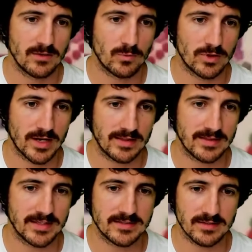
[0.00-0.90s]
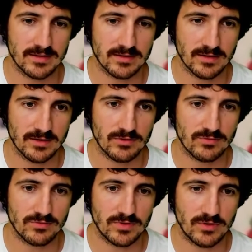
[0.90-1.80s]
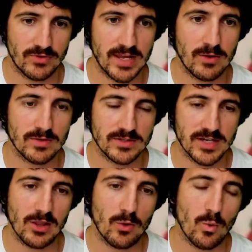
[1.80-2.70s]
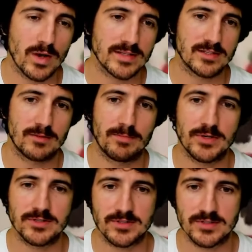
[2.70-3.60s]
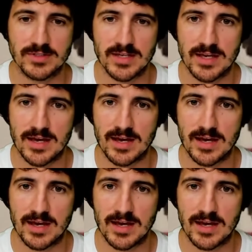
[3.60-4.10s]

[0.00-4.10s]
Where like these green, yellow ones are purses,